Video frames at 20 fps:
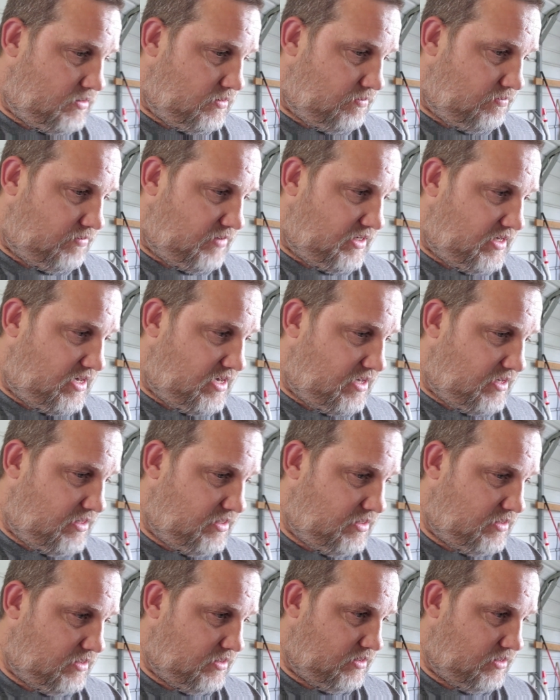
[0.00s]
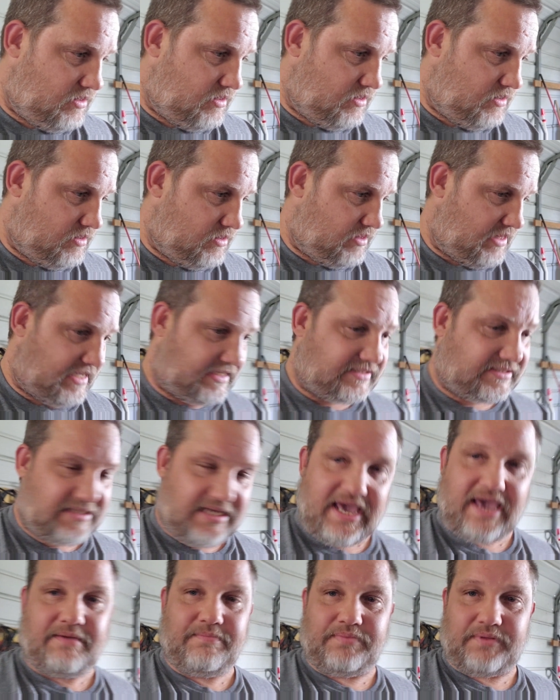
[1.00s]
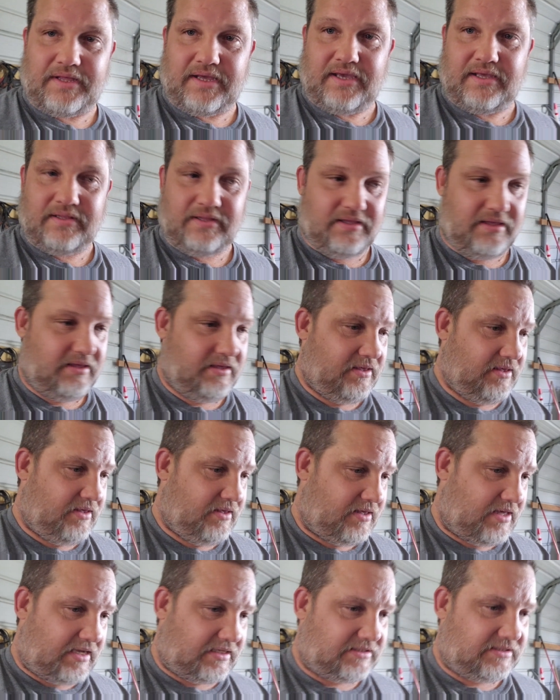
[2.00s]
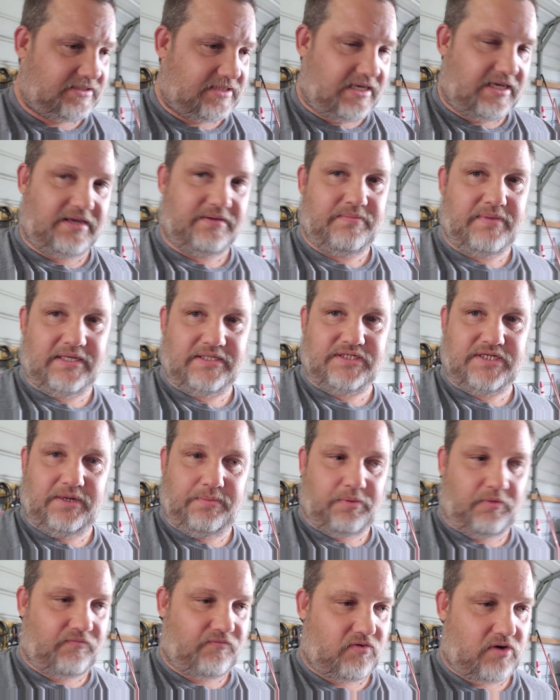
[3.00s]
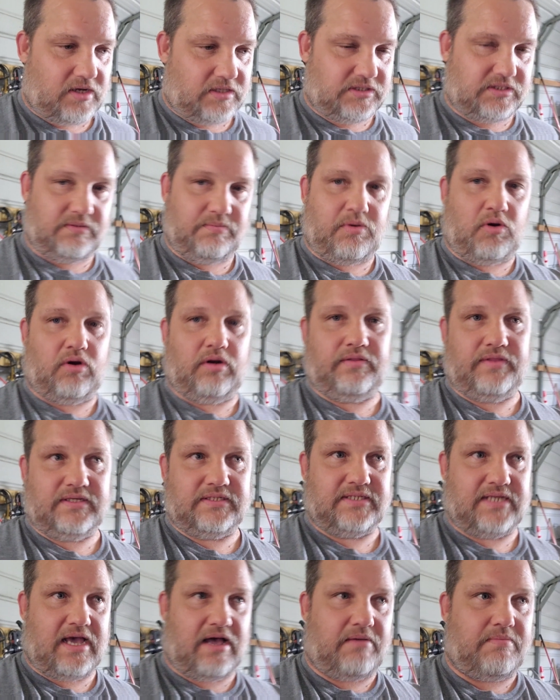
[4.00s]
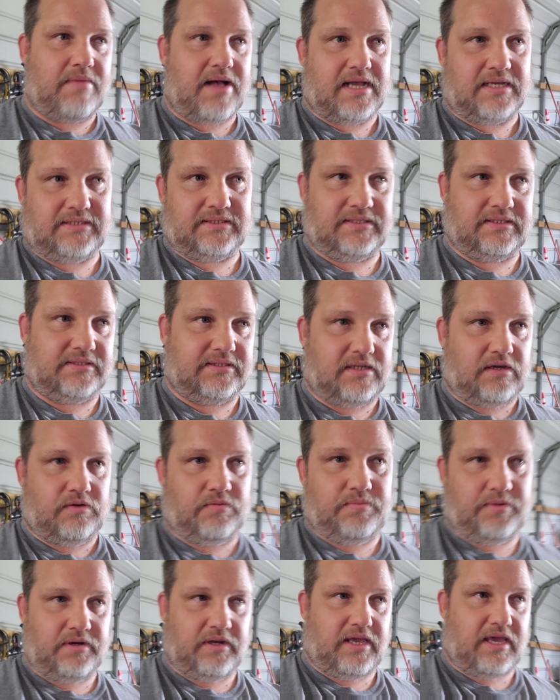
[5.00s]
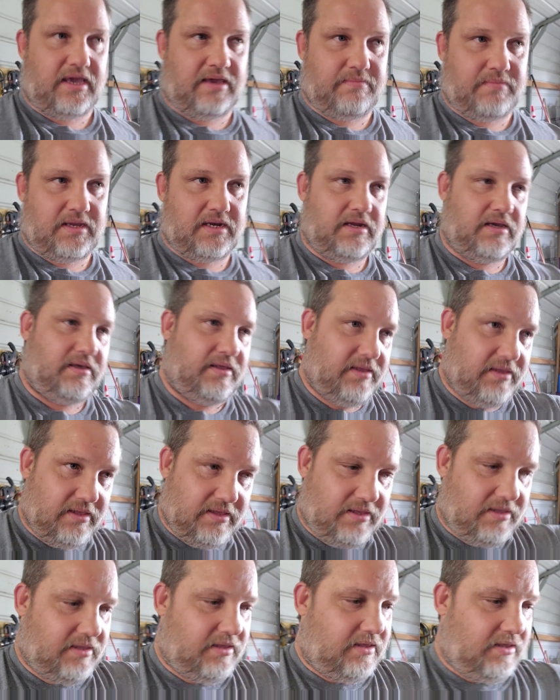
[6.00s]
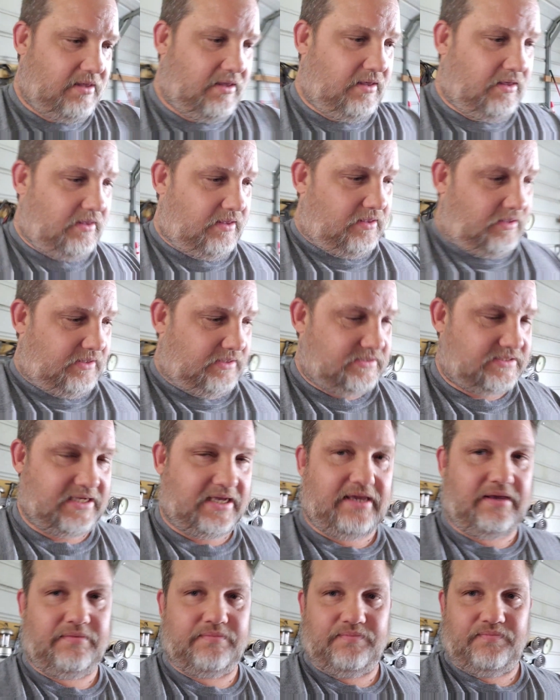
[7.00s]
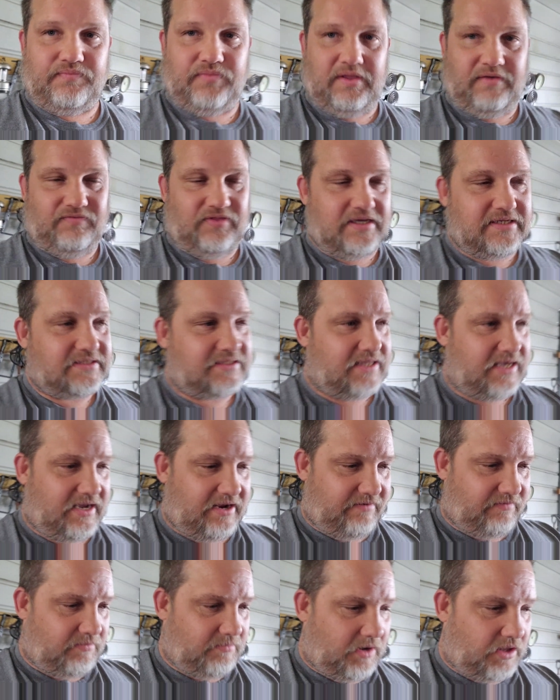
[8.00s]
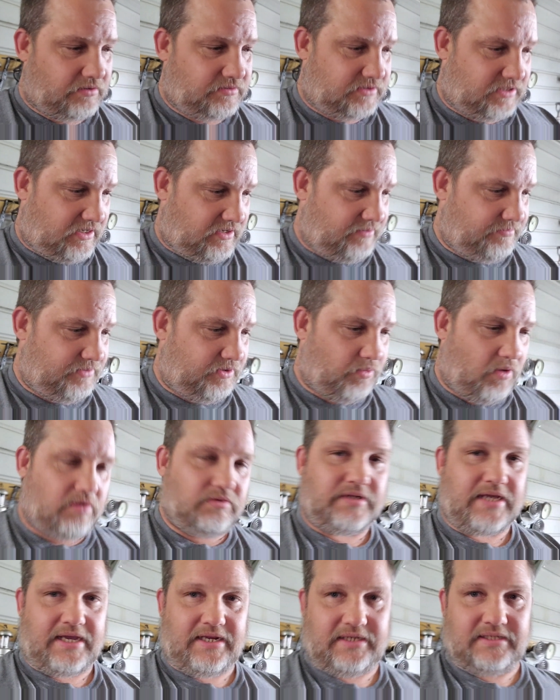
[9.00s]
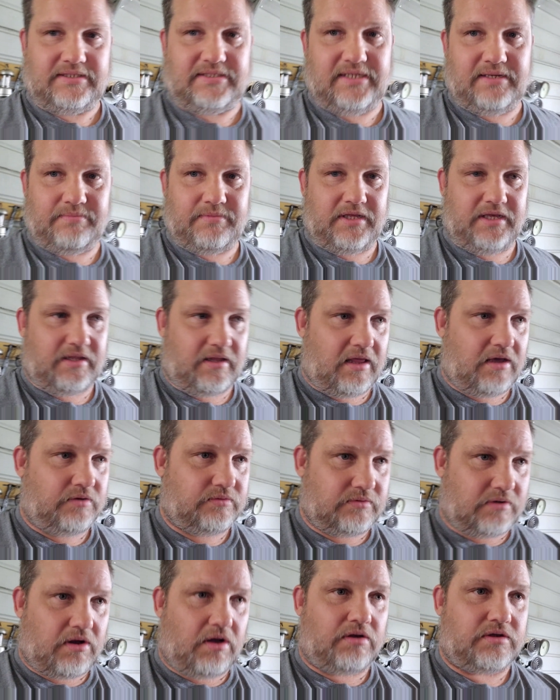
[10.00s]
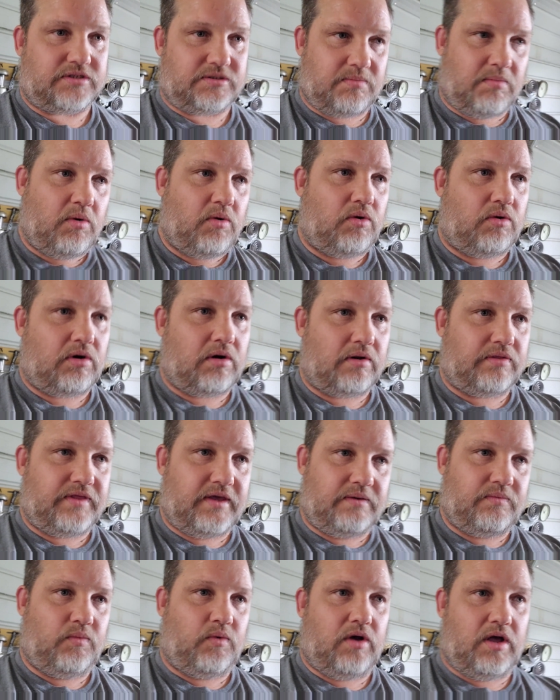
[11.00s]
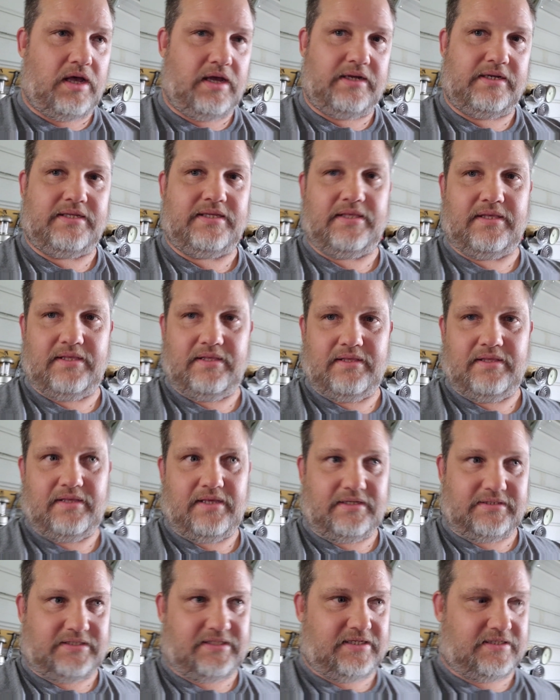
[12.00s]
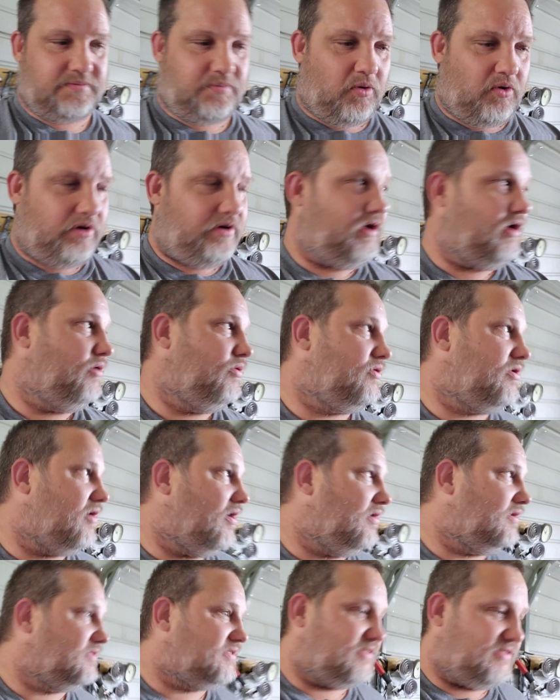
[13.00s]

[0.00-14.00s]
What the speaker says: But yeah, that's the game plan. I just think it'd be cheaper for us to part this out, buy a 6.0, put a cam in it. See, if this thing ever blows up, the rotating assembly alone costs more than what a 6.0 costs.